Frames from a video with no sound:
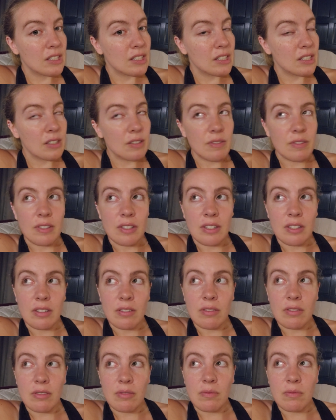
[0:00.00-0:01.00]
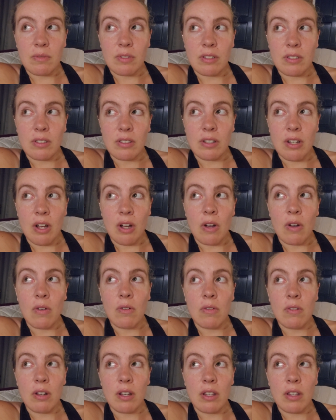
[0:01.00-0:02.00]
I feel like there was one.
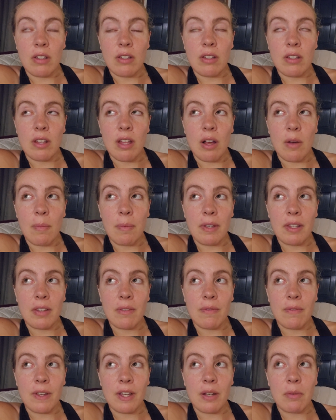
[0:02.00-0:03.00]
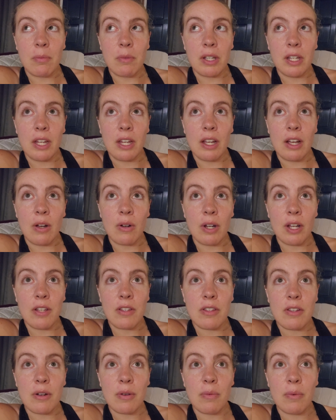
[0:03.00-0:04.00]
Oh, and helping the family. Okay,
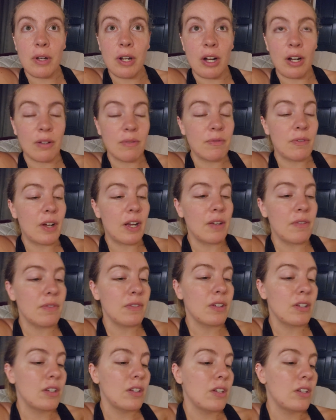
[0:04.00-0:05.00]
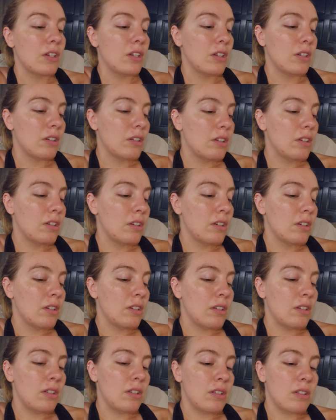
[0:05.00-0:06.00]
so we are on 5.
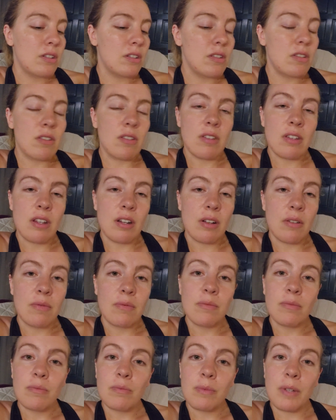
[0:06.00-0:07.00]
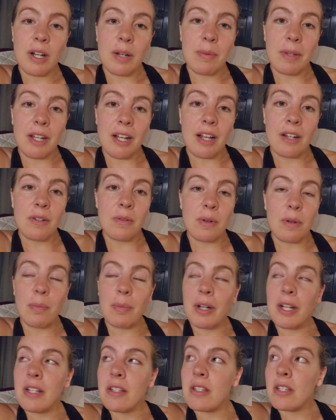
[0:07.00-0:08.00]
This is, gotta be kind to our
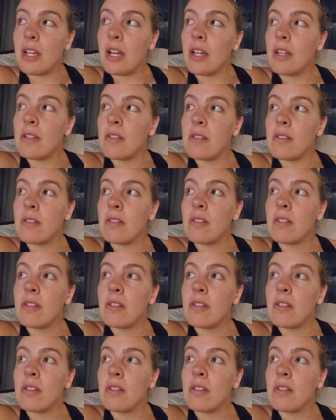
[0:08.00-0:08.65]
brains, guys.